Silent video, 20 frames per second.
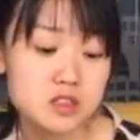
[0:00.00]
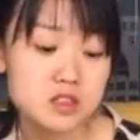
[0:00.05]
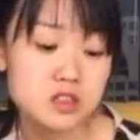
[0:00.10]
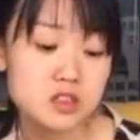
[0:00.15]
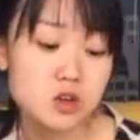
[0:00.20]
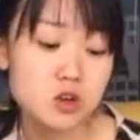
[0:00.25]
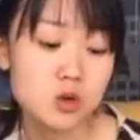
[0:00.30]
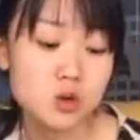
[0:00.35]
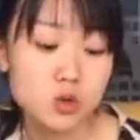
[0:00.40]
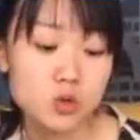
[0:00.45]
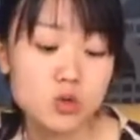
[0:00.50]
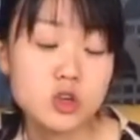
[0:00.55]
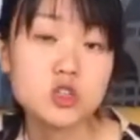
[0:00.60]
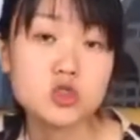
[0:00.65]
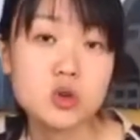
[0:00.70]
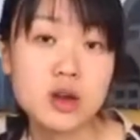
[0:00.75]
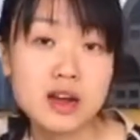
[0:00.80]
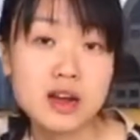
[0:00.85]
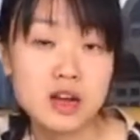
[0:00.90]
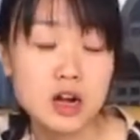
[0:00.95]
So
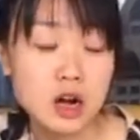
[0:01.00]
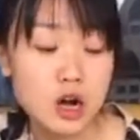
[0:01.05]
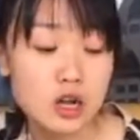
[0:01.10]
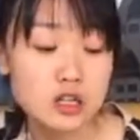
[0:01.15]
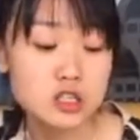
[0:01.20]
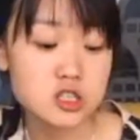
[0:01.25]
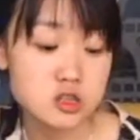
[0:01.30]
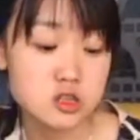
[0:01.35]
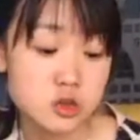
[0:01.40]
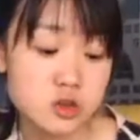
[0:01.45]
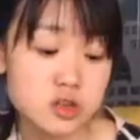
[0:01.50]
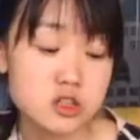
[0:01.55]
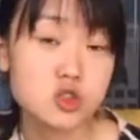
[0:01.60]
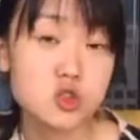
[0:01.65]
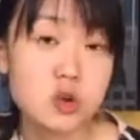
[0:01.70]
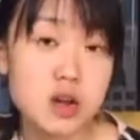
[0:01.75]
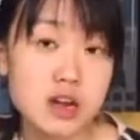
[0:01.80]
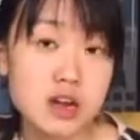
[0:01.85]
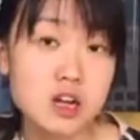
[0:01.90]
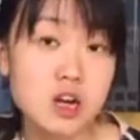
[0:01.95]
you can
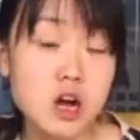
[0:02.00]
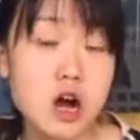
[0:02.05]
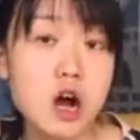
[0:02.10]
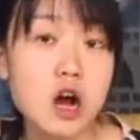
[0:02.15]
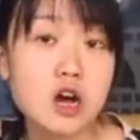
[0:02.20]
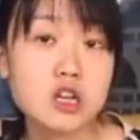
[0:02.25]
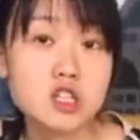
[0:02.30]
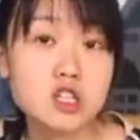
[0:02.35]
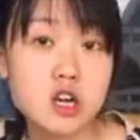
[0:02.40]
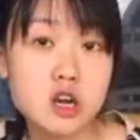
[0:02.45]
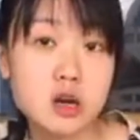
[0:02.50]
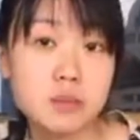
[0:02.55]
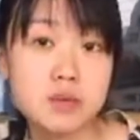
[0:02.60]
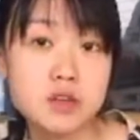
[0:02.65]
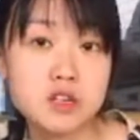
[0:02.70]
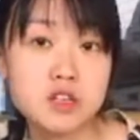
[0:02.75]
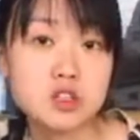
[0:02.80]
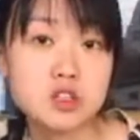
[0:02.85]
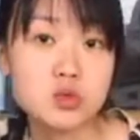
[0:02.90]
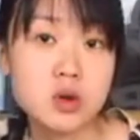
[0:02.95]
track hot
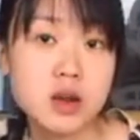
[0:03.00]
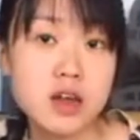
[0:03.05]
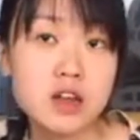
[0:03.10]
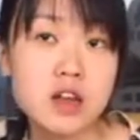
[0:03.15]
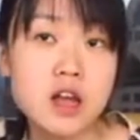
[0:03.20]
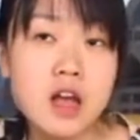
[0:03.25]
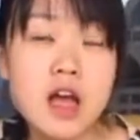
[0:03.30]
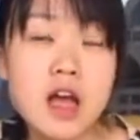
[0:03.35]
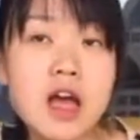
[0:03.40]
topics, right?